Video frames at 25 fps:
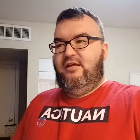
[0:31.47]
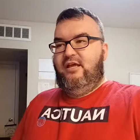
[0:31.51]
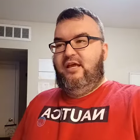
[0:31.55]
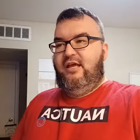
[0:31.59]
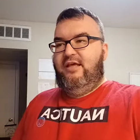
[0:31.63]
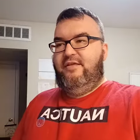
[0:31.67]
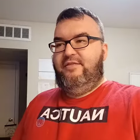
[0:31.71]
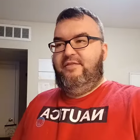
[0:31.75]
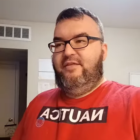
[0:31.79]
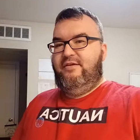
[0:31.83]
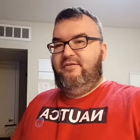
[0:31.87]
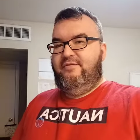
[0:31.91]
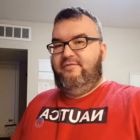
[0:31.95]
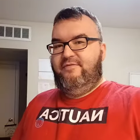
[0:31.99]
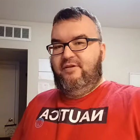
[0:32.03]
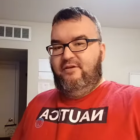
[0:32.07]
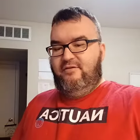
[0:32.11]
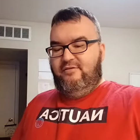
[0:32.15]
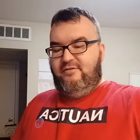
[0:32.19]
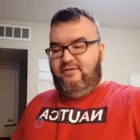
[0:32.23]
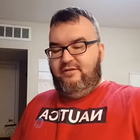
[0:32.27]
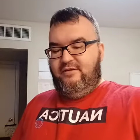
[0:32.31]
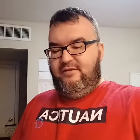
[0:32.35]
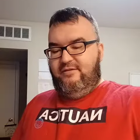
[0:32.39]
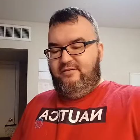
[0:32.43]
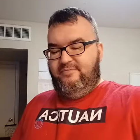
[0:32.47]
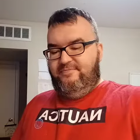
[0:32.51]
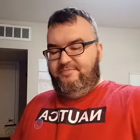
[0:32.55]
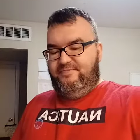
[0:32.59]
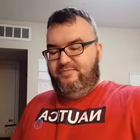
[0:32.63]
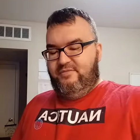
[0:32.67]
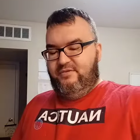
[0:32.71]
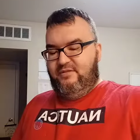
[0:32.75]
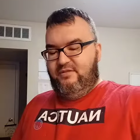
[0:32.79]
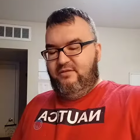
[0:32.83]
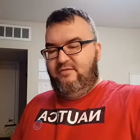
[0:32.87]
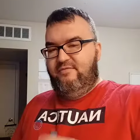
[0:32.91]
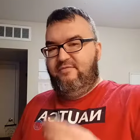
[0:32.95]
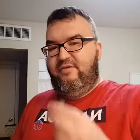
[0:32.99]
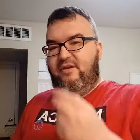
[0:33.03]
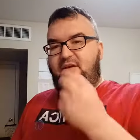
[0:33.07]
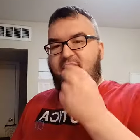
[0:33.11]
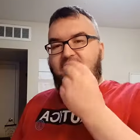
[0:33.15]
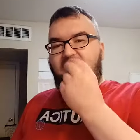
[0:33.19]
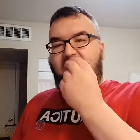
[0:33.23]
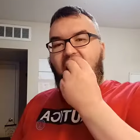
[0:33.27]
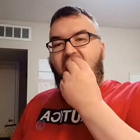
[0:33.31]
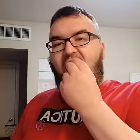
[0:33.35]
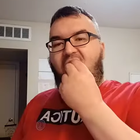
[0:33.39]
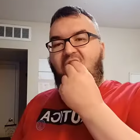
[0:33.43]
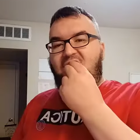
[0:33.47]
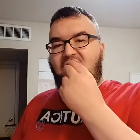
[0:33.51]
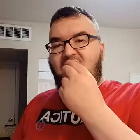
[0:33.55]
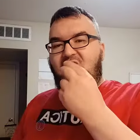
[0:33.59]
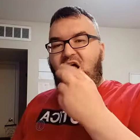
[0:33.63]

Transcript: And they're very, very